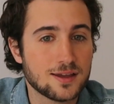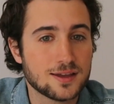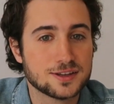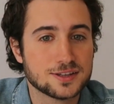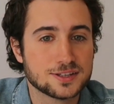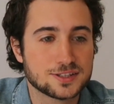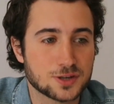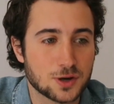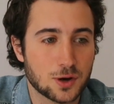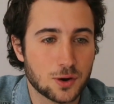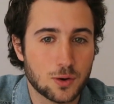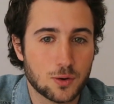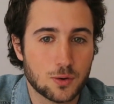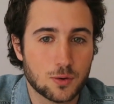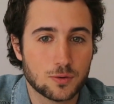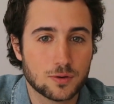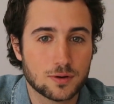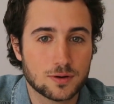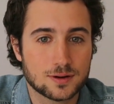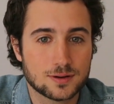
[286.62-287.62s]

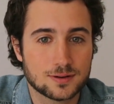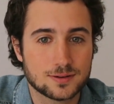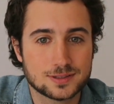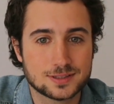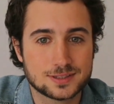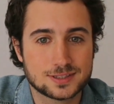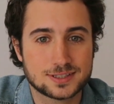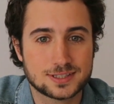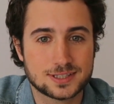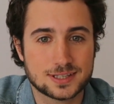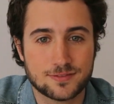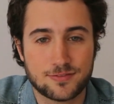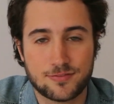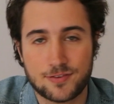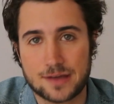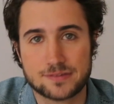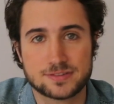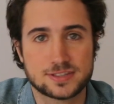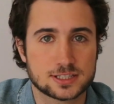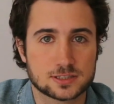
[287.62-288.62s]
So
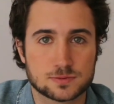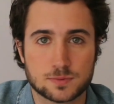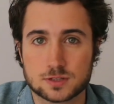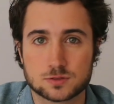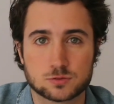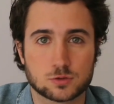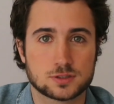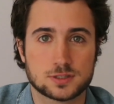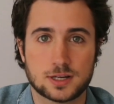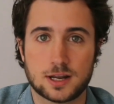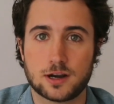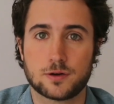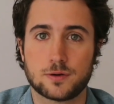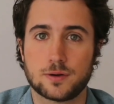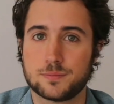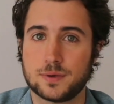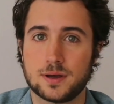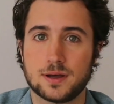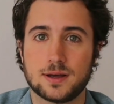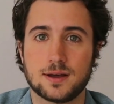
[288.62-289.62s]
5-6 months was not
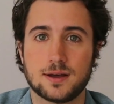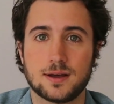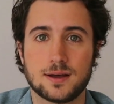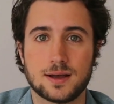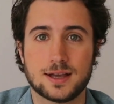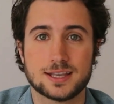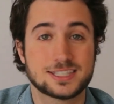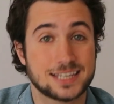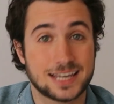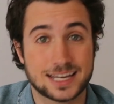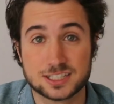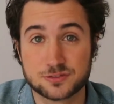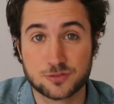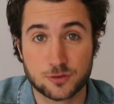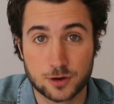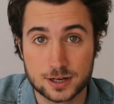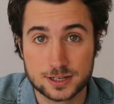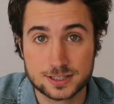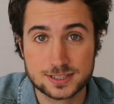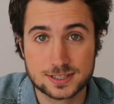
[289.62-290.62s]
a chance
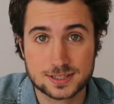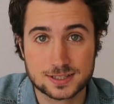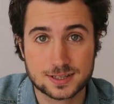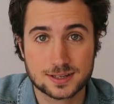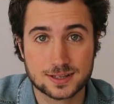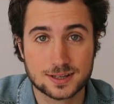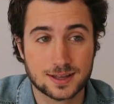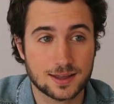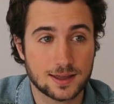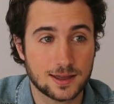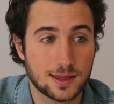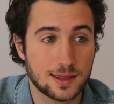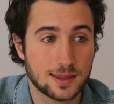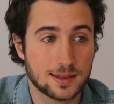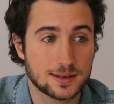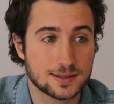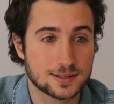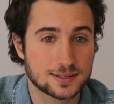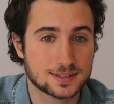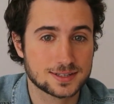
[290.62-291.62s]
for us,
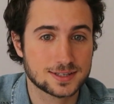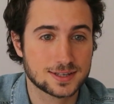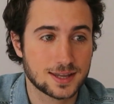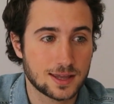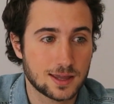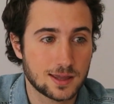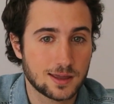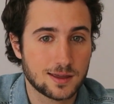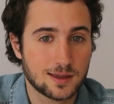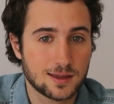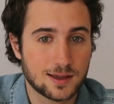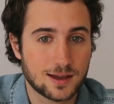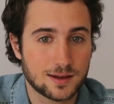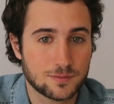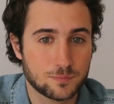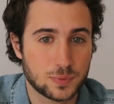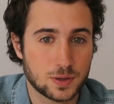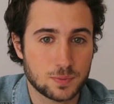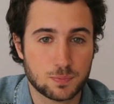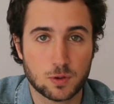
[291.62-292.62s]
and
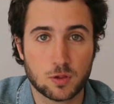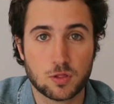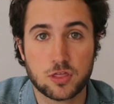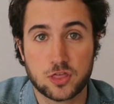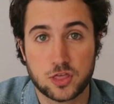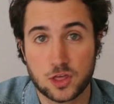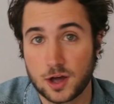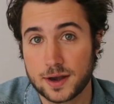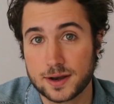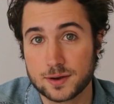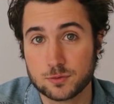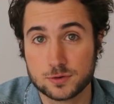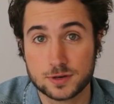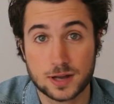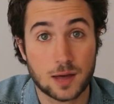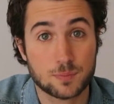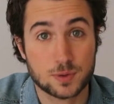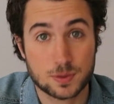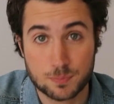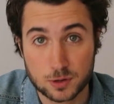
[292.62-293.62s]
people thought it would
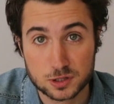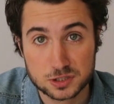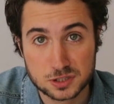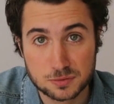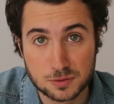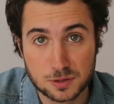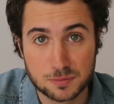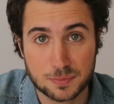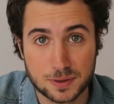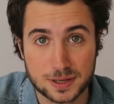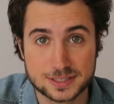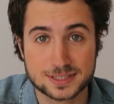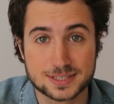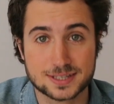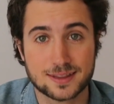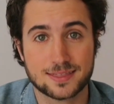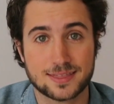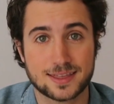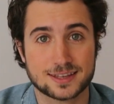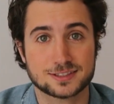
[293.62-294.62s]
not be possible, but
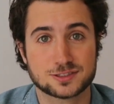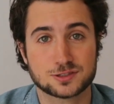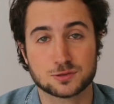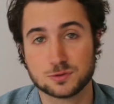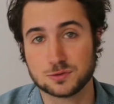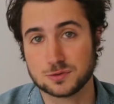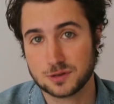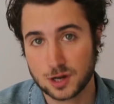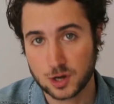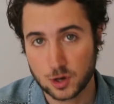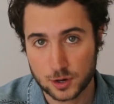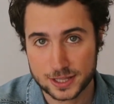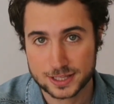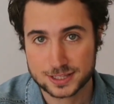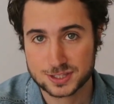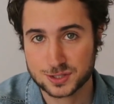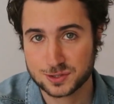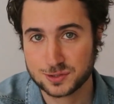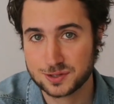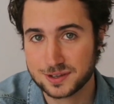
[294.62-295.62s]
thanks to
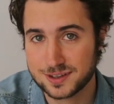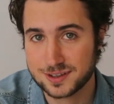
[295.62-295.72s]
Loreto,